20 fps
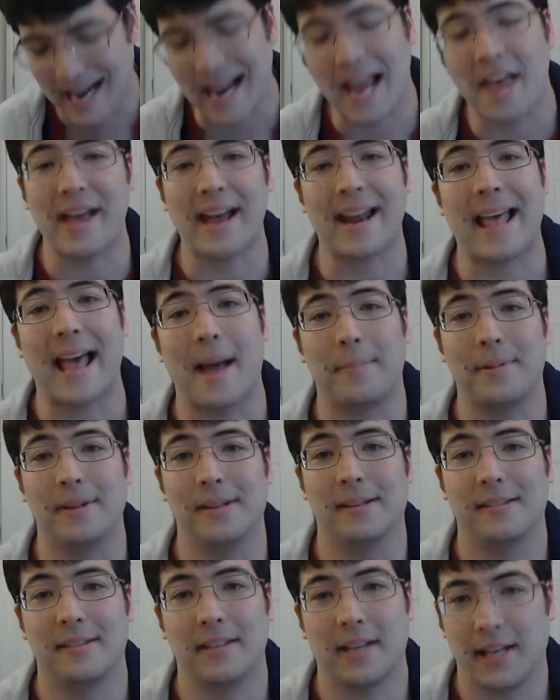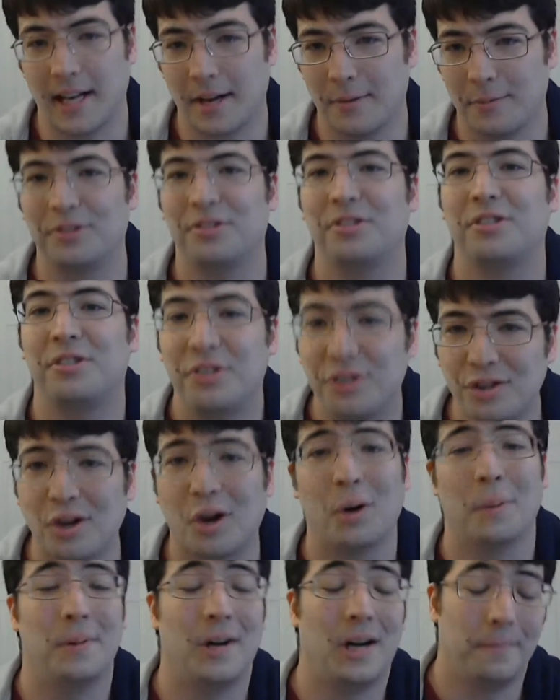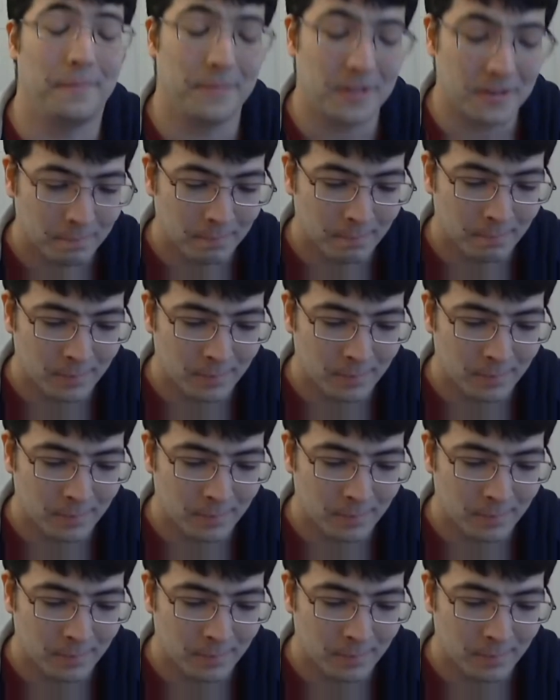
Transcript: and that happens, and I was so bummed.